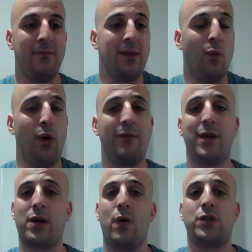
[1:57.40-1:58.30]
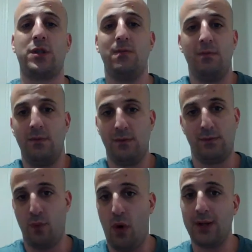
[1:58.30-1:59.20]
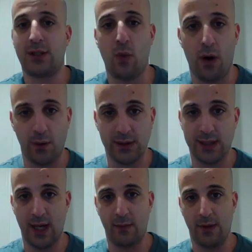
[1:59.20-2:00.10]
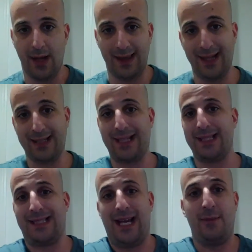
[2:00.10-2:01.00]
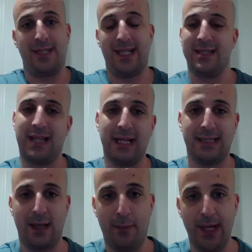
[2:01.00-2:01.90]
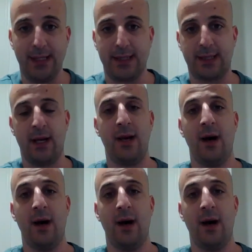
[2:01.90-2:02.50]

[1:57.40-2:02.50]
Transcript: What if the coach wants to work with Sam and thinks that Sam is an enticing piece?